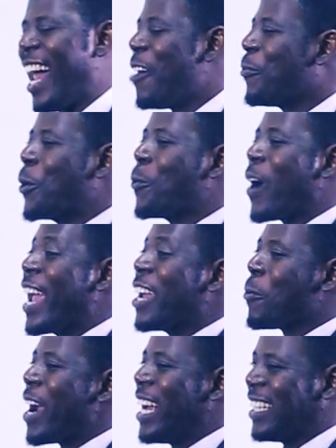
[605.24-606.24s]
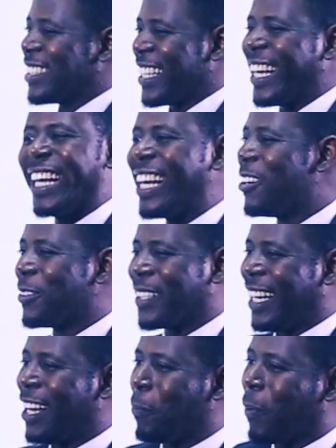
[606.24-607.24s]
Everywhere he went, he healed
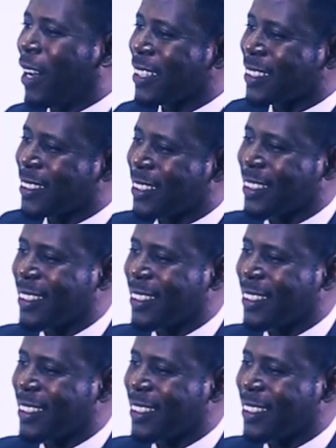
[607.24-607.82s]
the lepers.